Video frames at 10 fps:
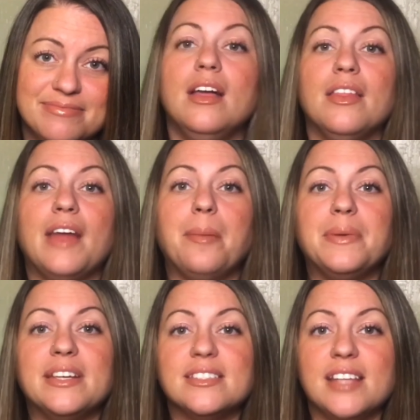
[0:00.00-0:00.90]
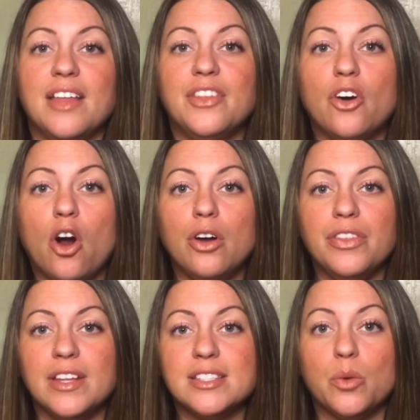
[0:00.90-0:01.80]
That being said, there are
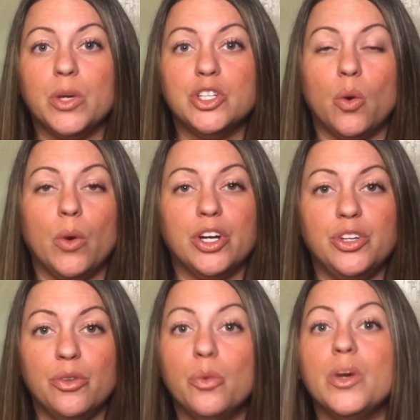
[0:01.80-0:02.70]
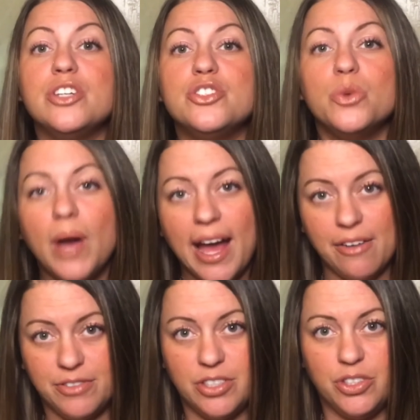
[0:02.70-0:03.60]
things that we don't want to do that we do have
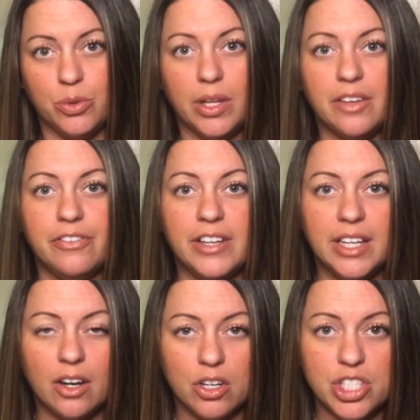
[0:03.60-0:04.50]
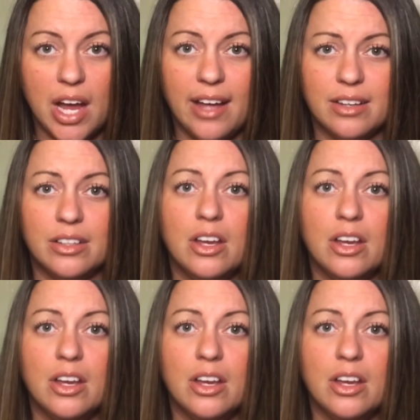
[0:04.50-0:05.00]
to do, like feeding our child.